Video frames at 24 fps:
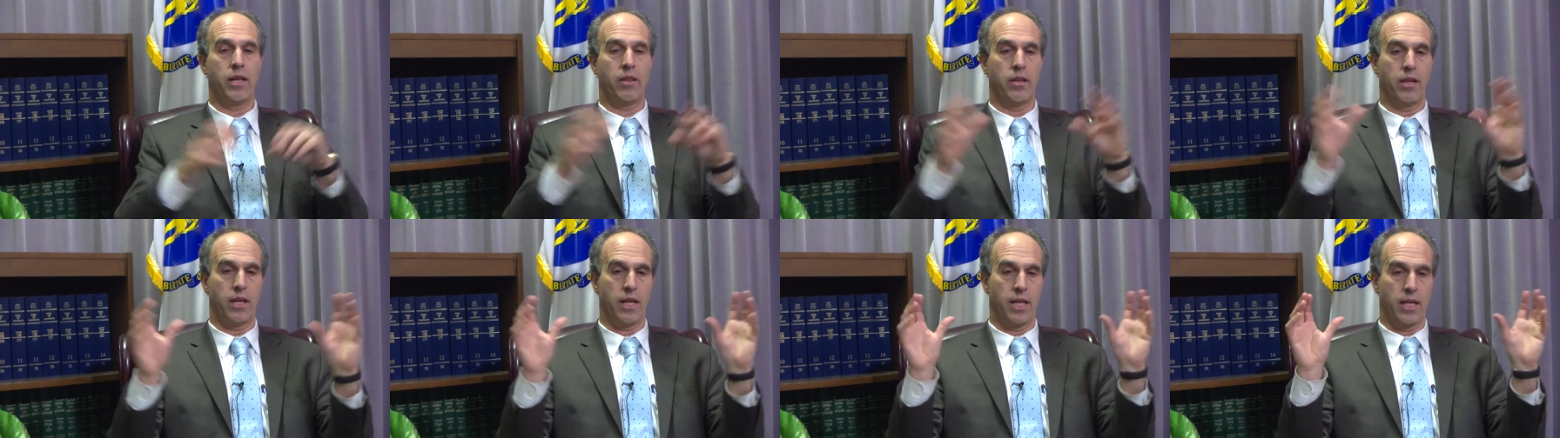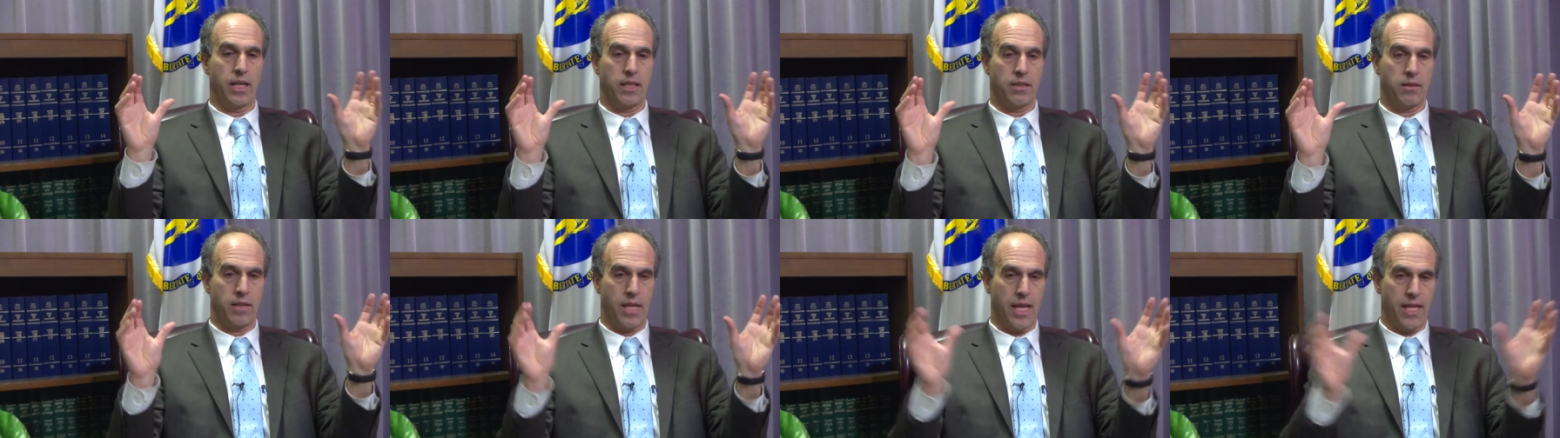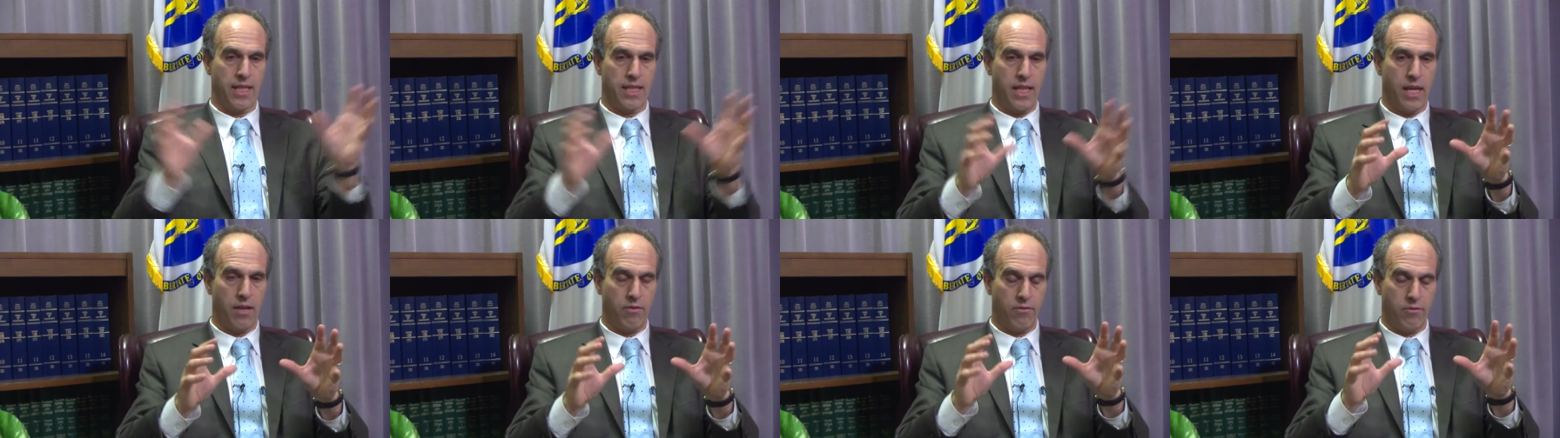They're going to
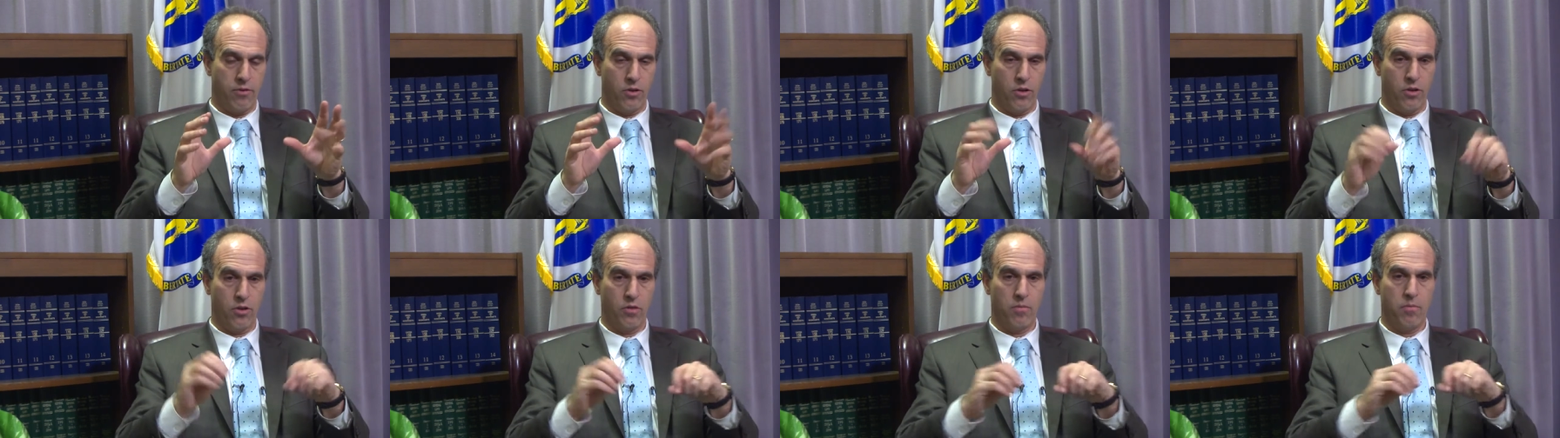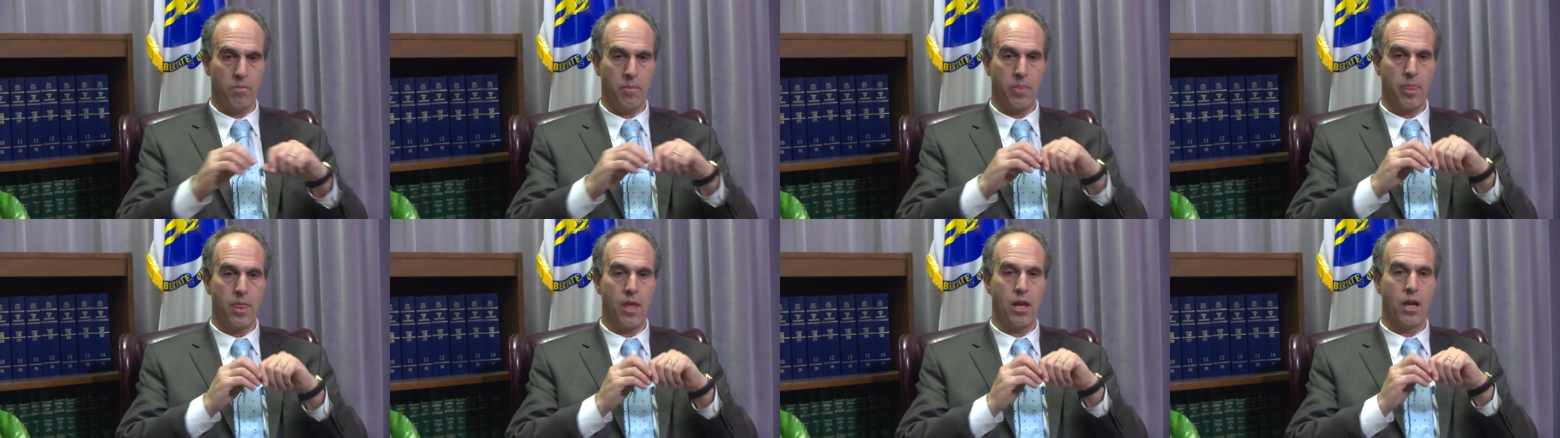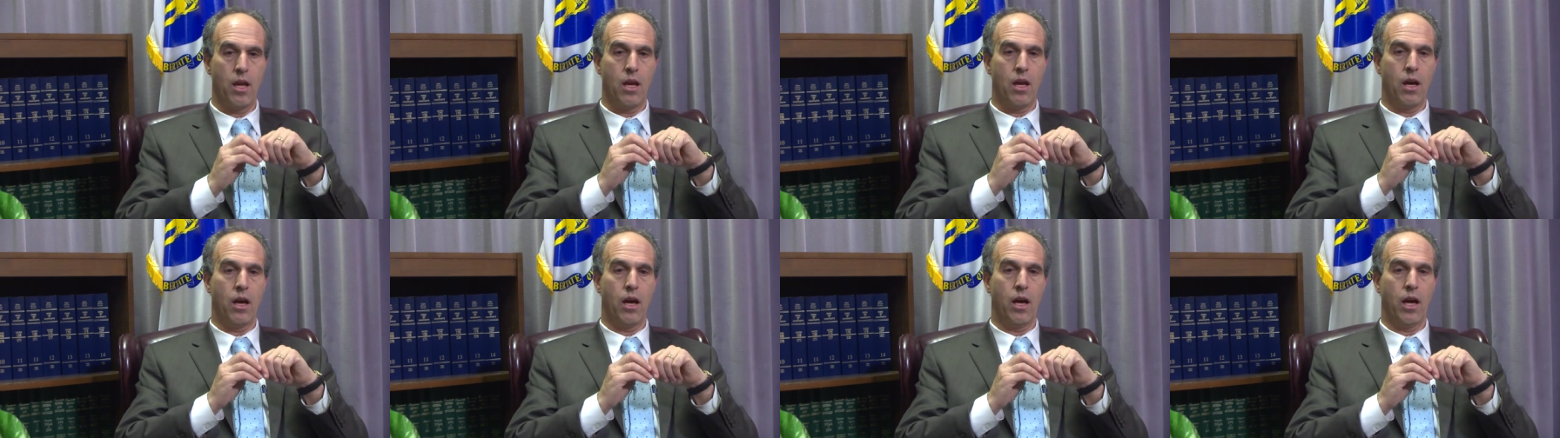take that food
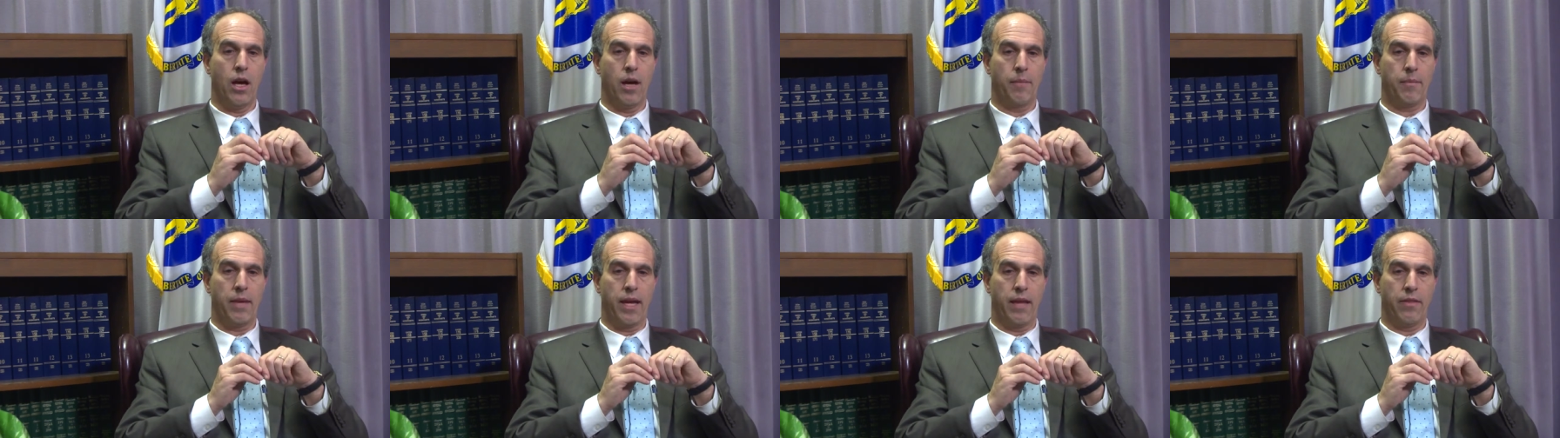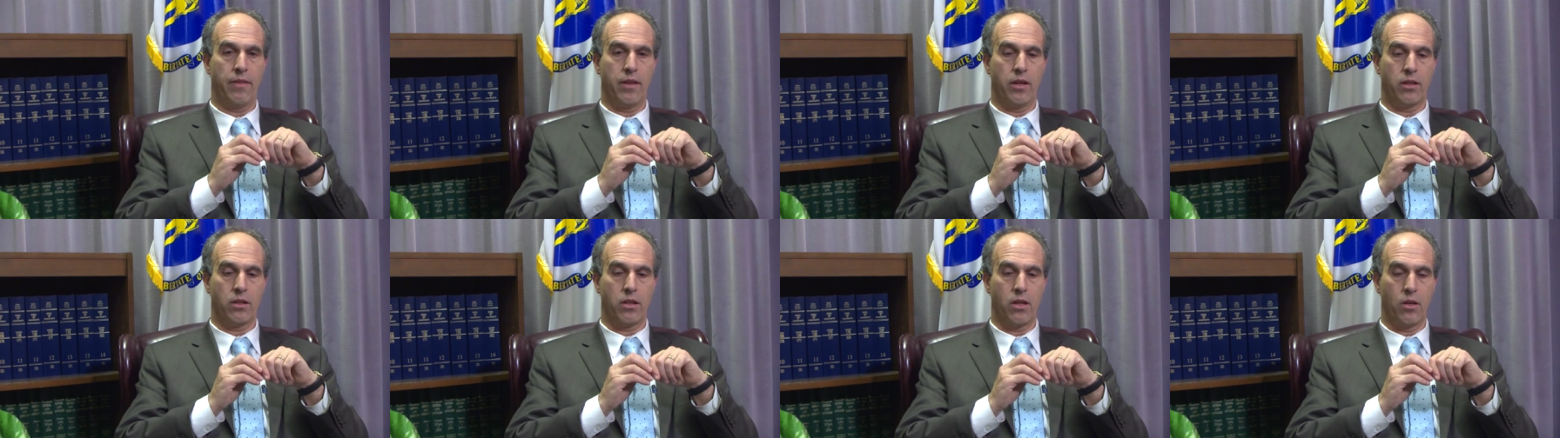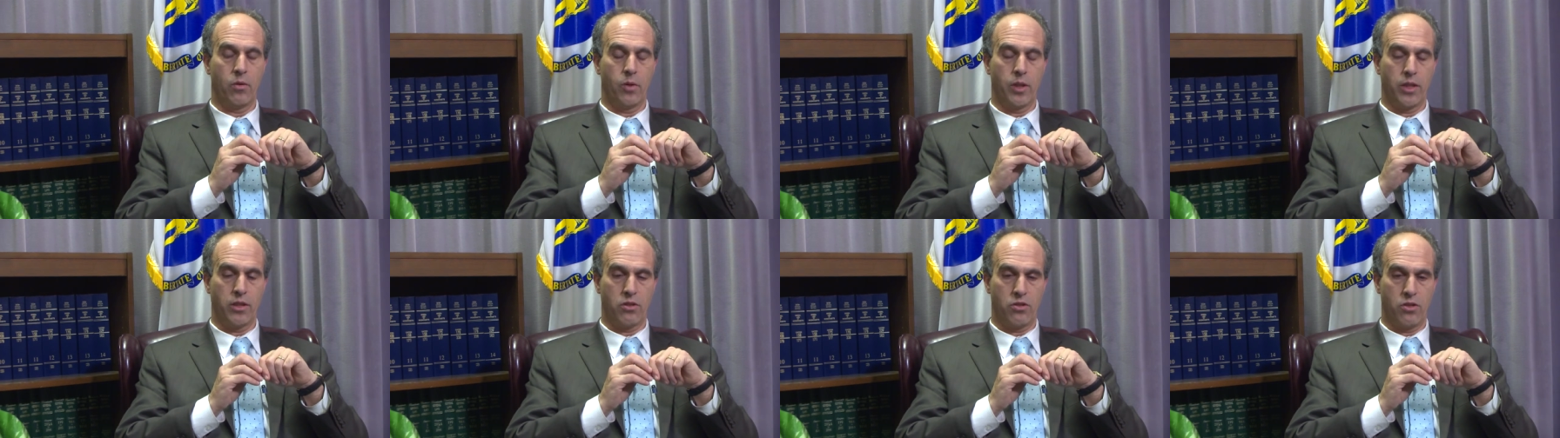and they're
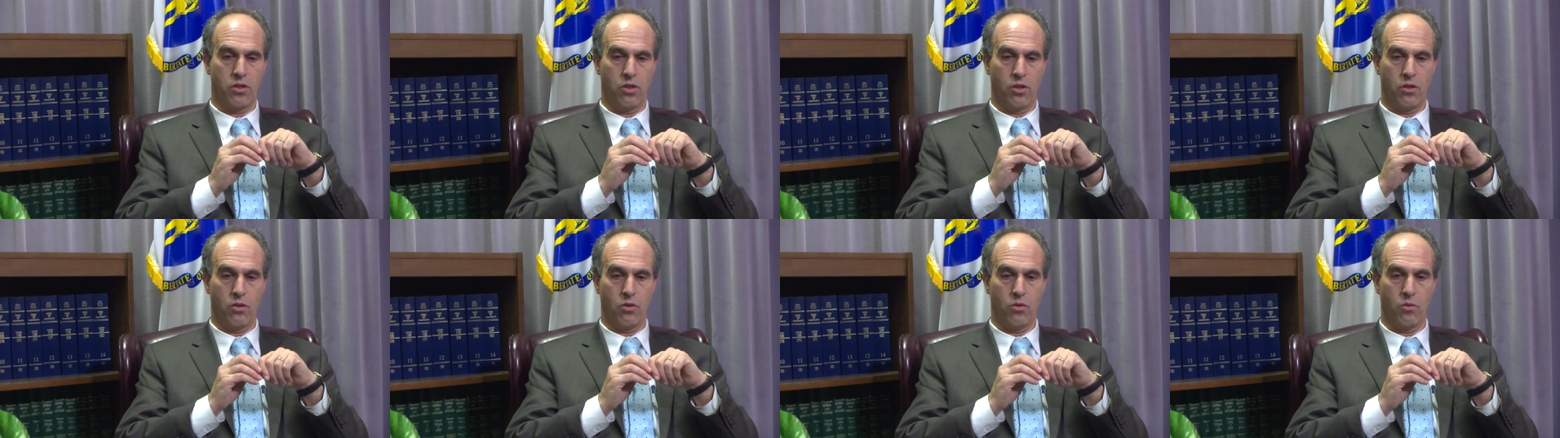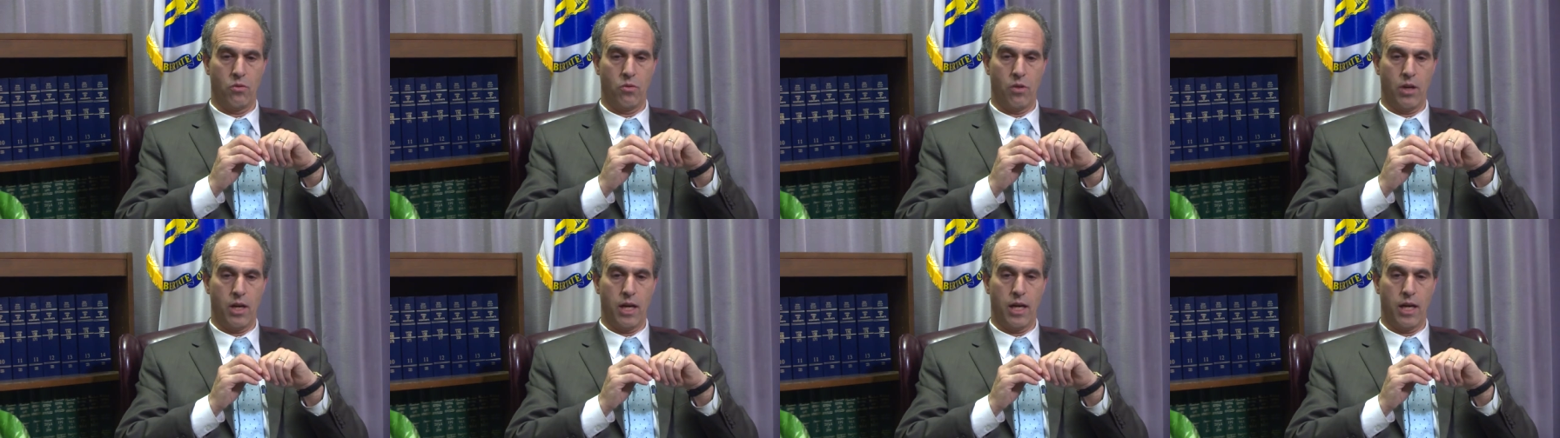going to